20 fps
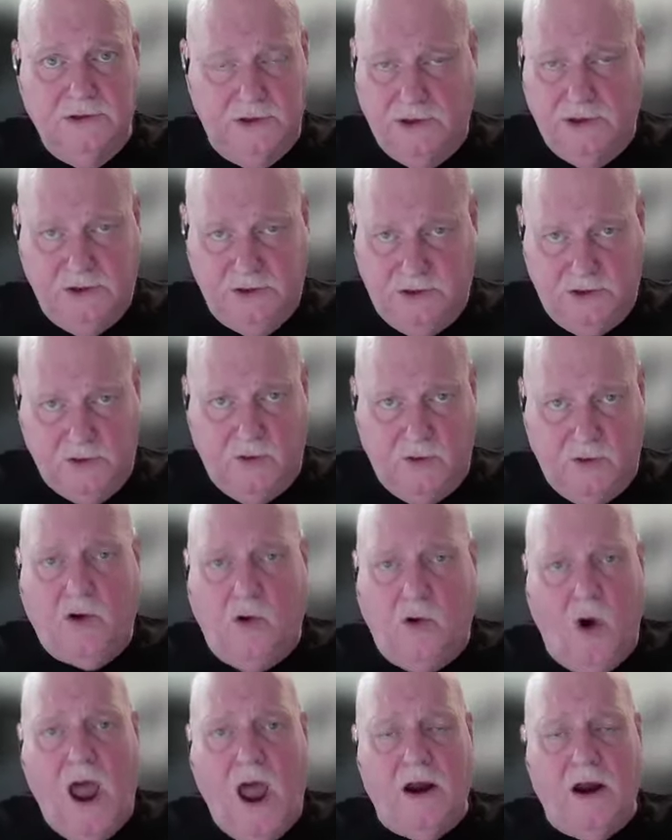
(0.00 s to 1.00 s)

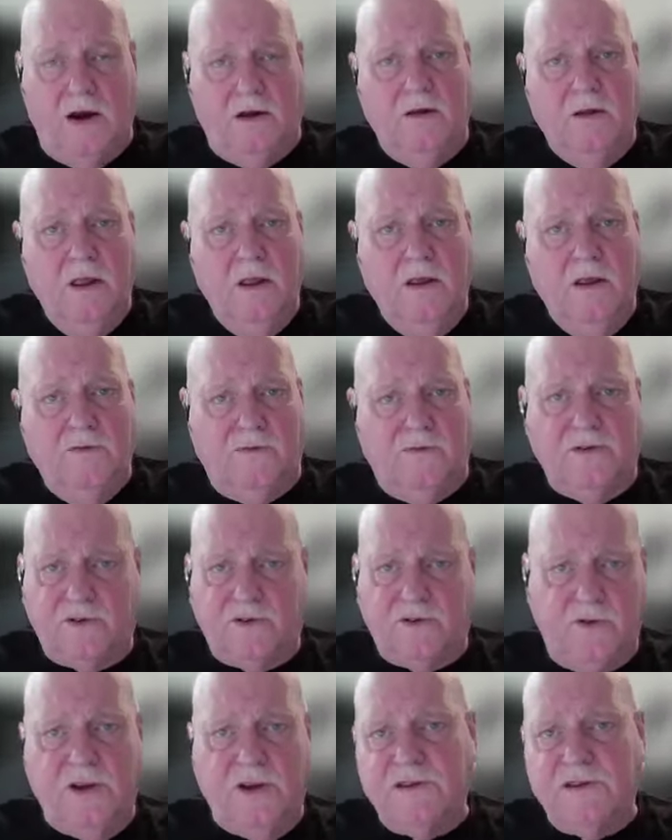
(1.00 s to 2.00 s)
You're required.
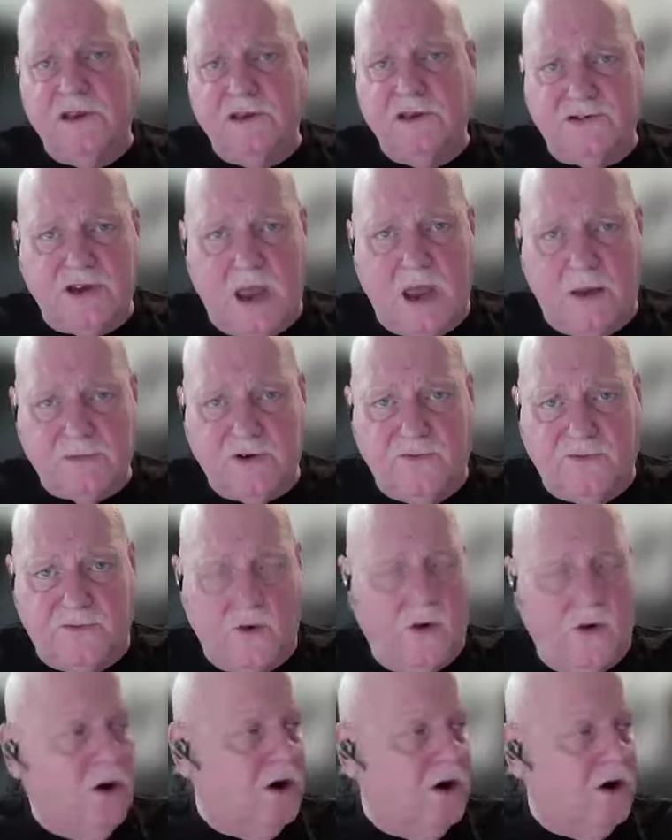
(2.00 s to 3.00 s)
1 Corinthians chapter
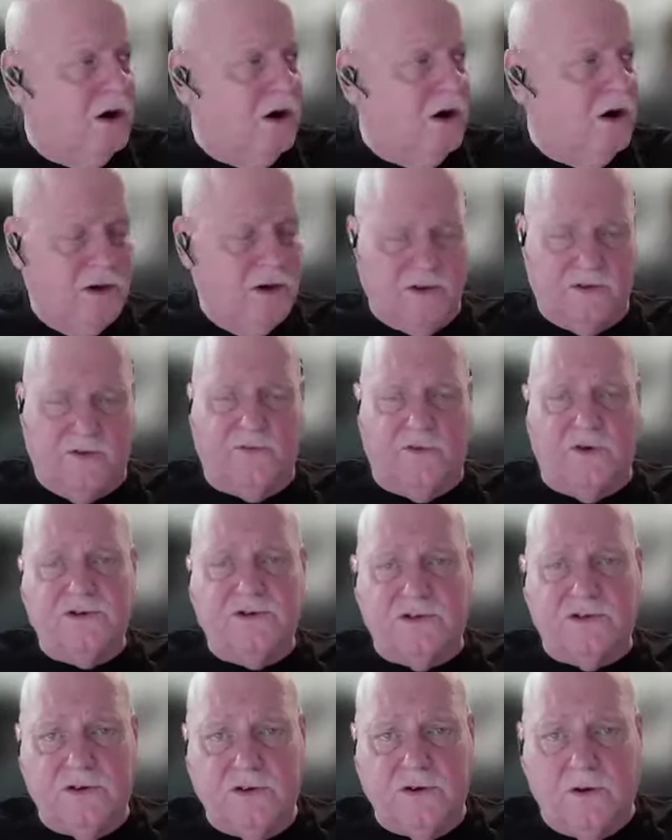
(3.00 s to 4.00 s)
4, or what is it,
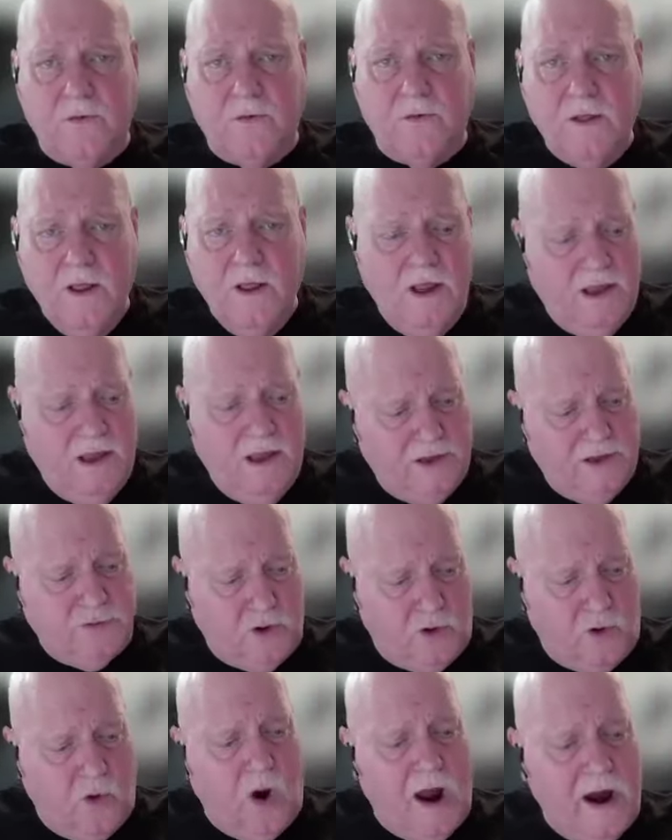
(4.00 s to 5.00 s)
verse 2?
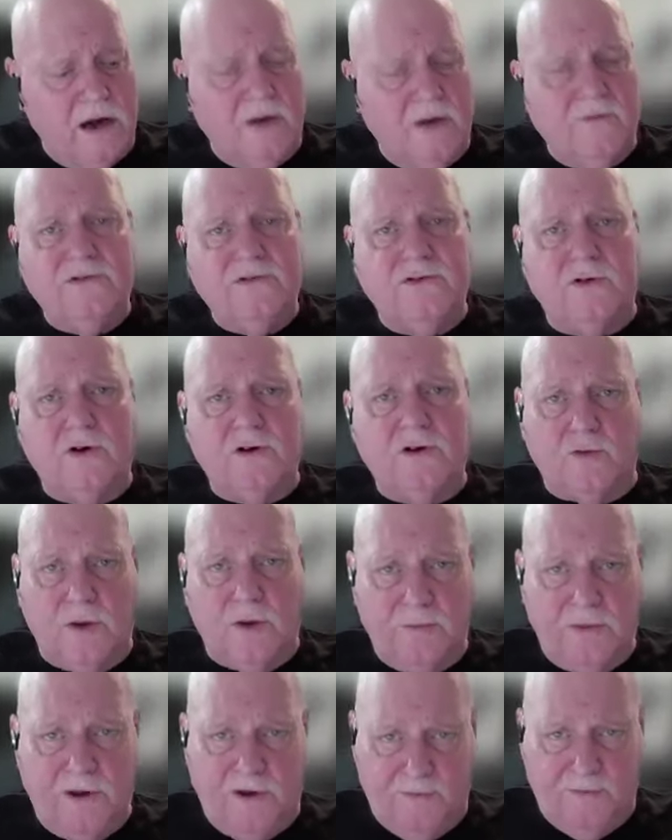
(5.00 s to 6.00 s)
It's required of a steward
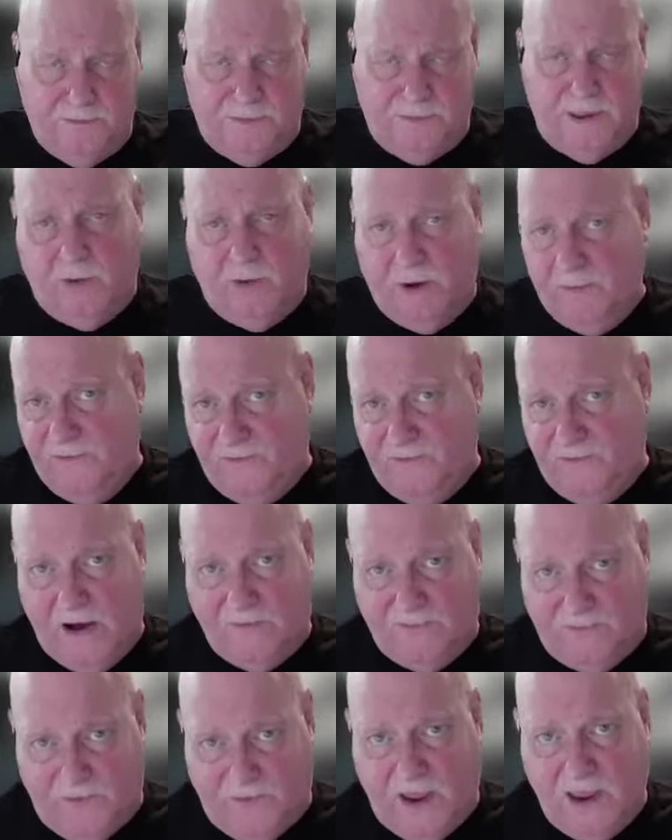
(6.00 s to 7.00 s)
that we be
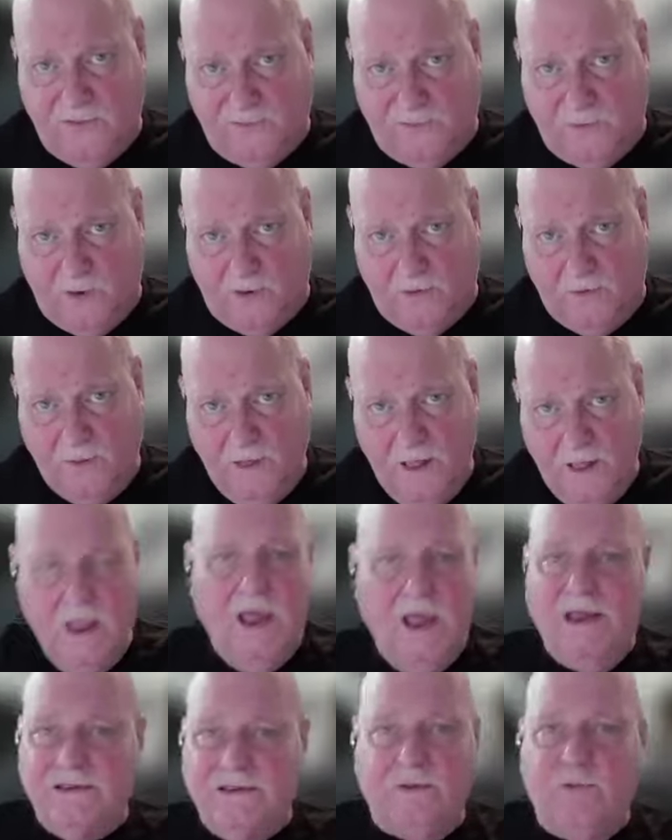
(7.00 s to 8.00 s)
found faithful.
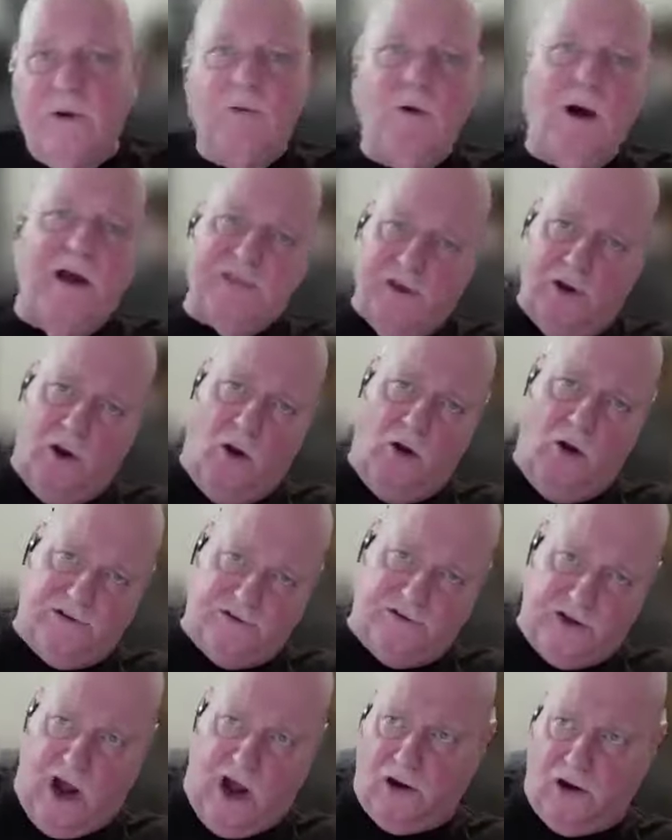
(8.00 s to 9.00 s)
See, we want the
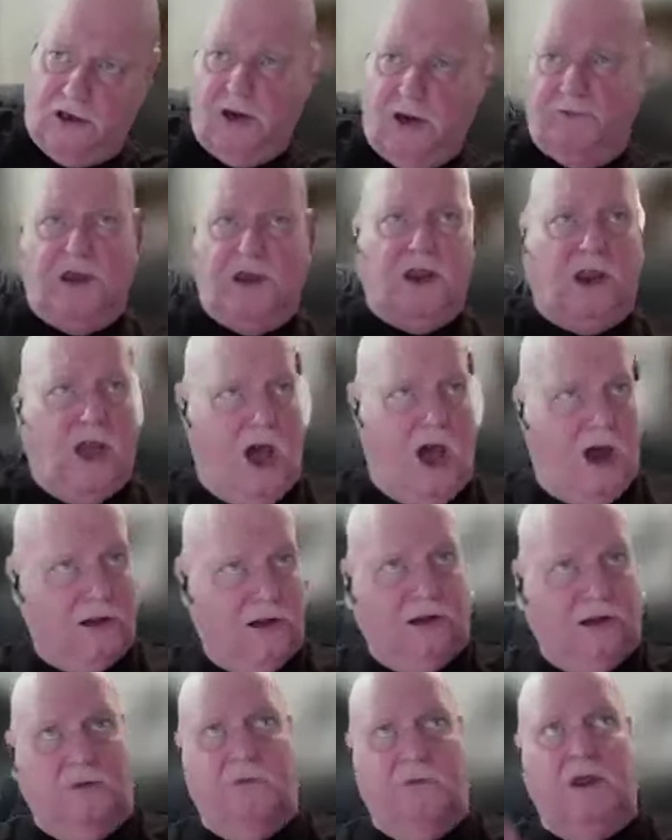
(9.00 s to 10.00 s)
gold star. Look at me,
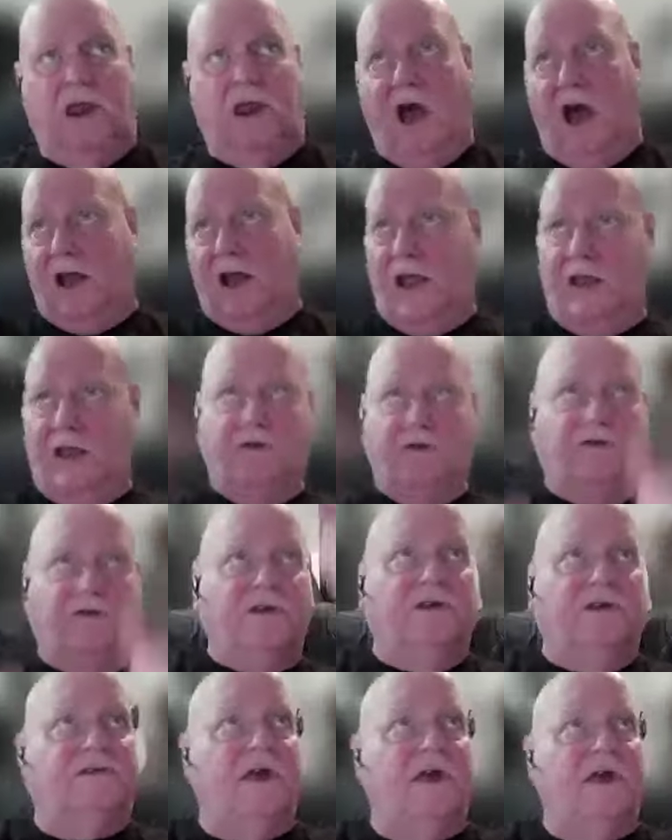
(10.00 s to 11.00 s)
God. Look at me, God. I
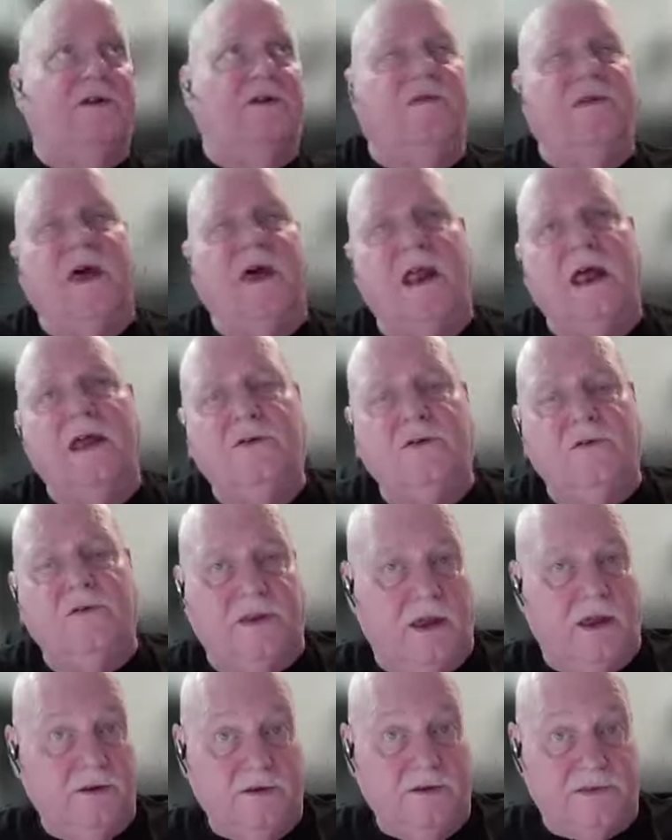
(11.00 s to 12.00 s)
do this. I do that. I
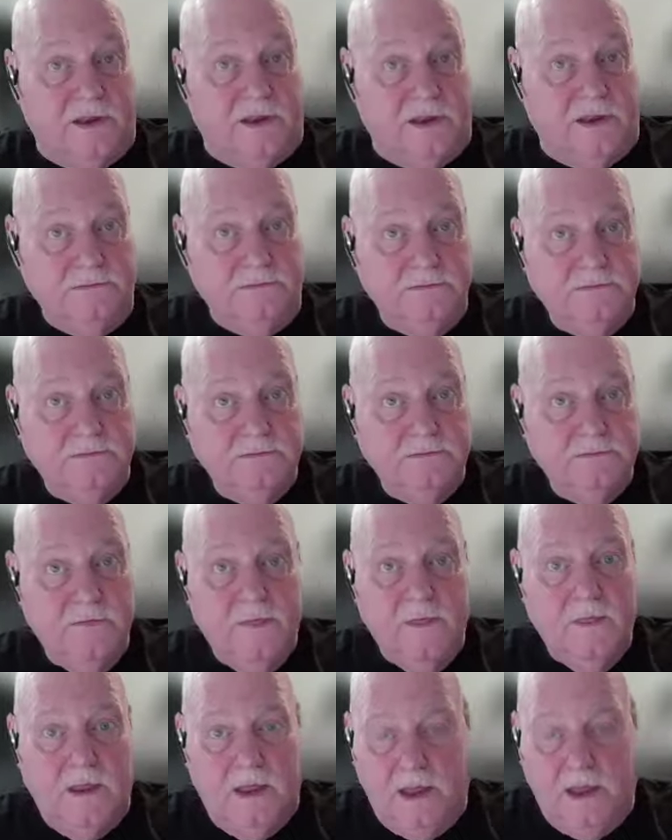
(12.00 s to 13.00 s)
do the other thing.
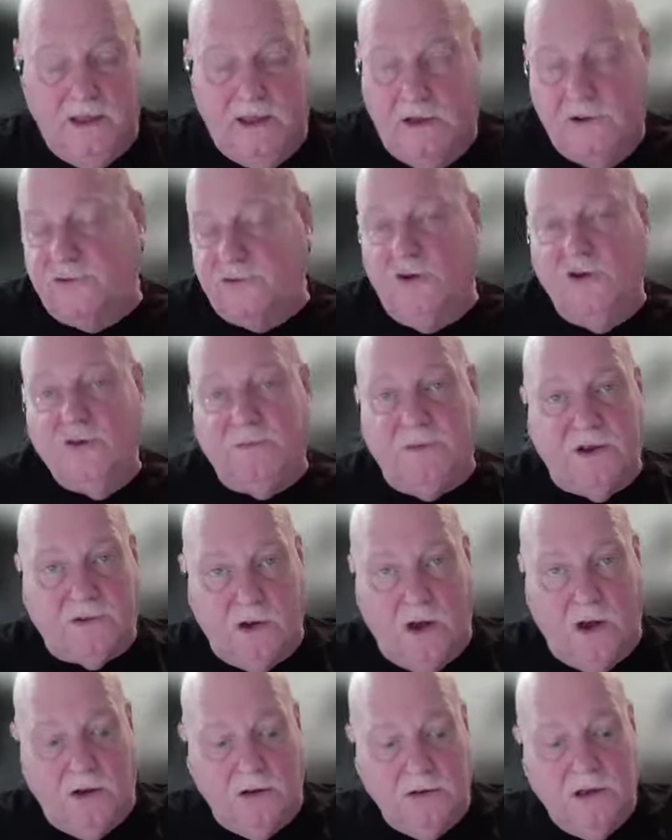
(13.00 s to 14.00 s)
And truth
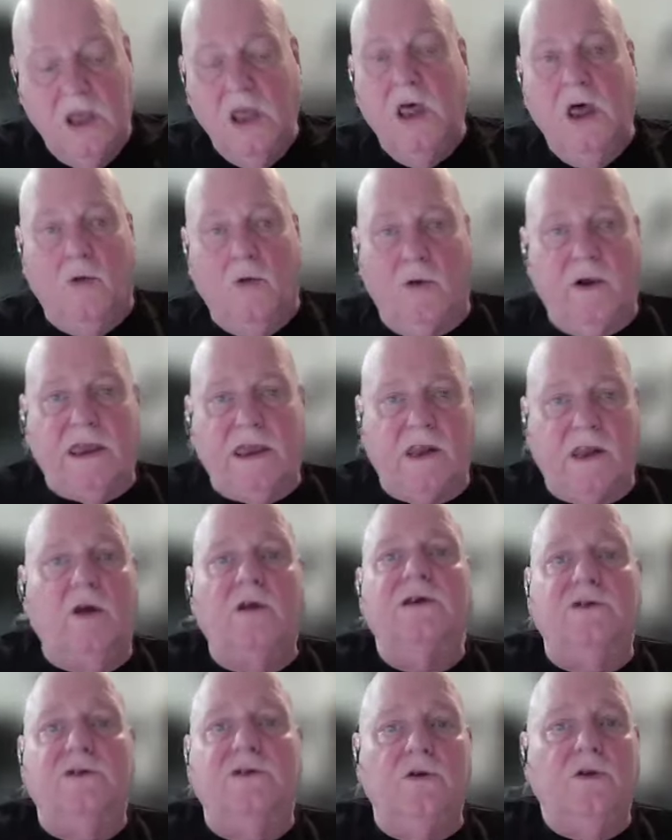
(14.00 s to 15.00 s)
be told, we
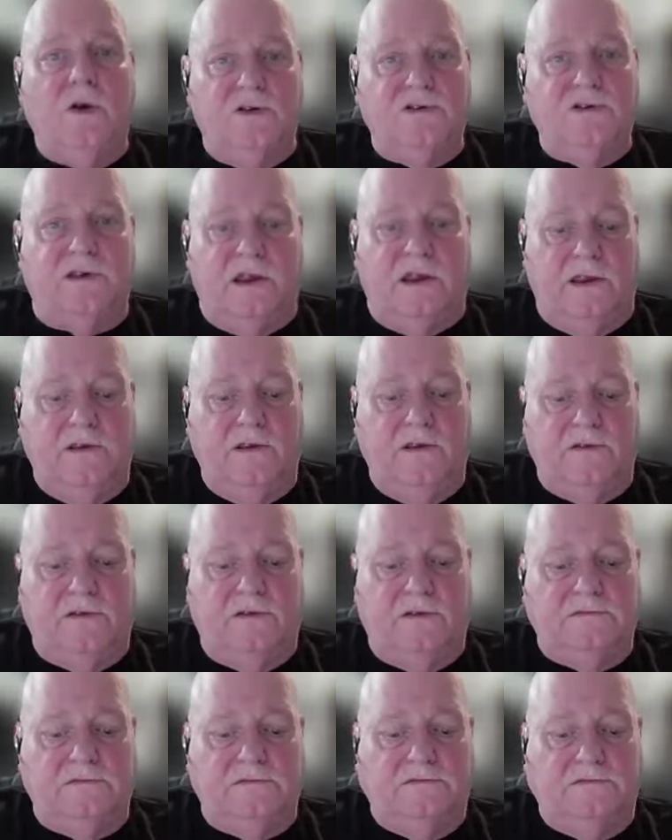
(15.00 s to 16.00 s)
can only do those
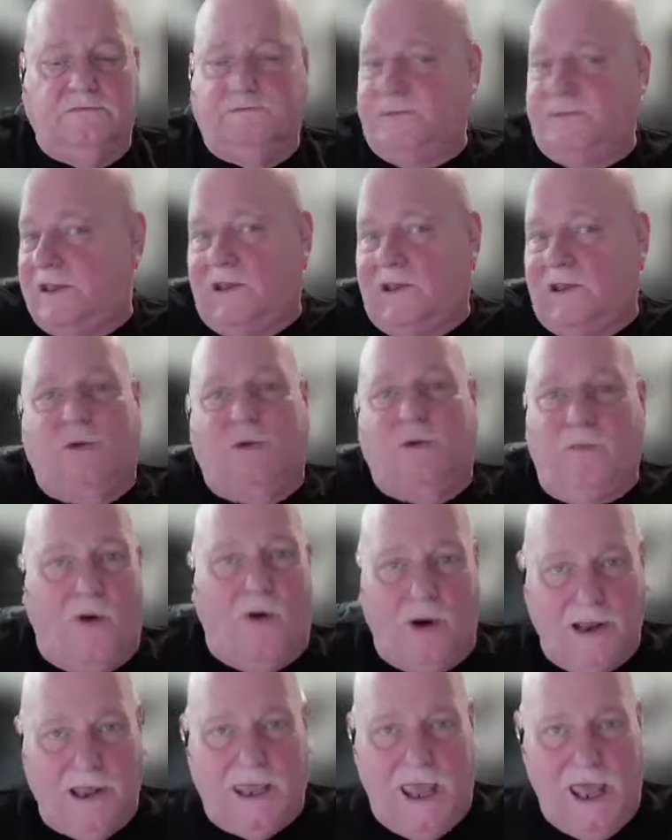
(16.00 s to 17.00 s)
things because we're
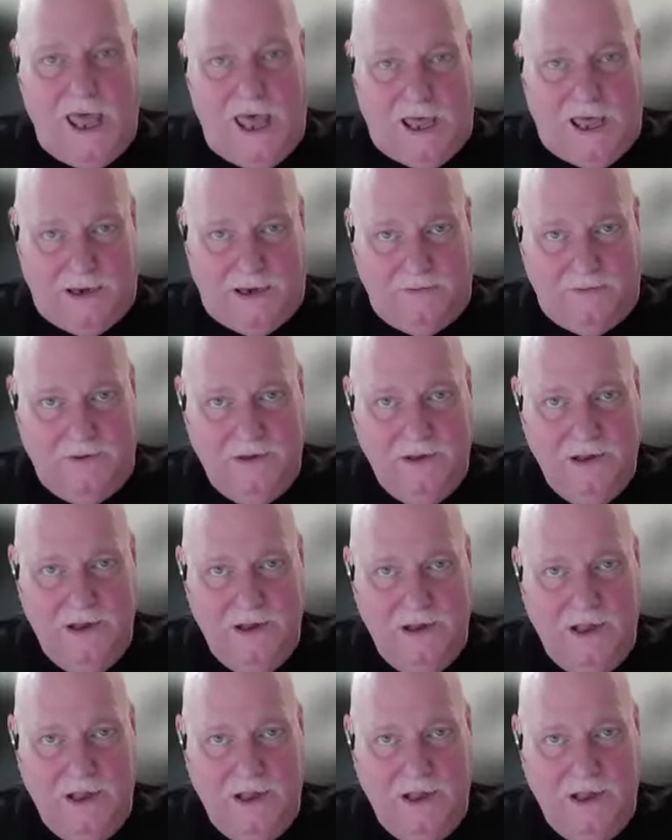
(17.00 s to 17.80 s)
born again.